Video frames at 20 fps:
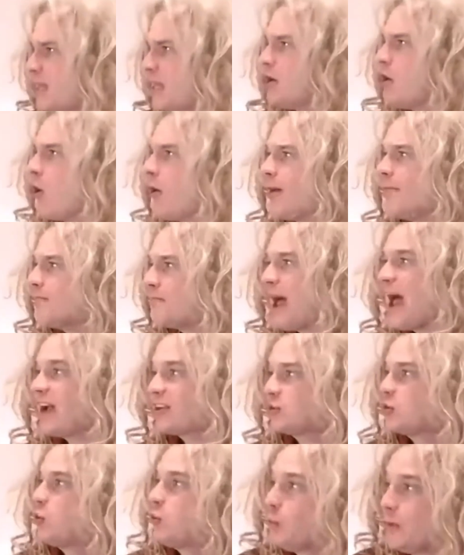me going
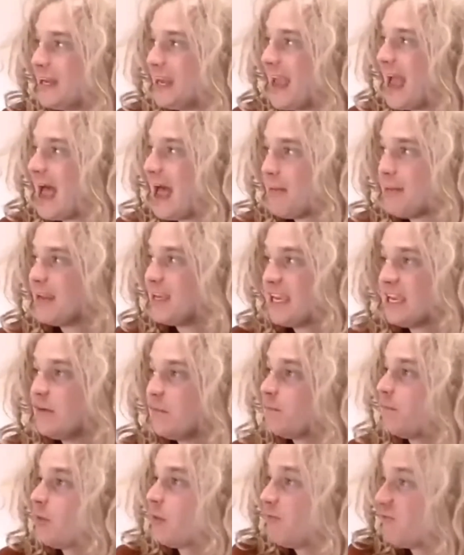back to rehab again for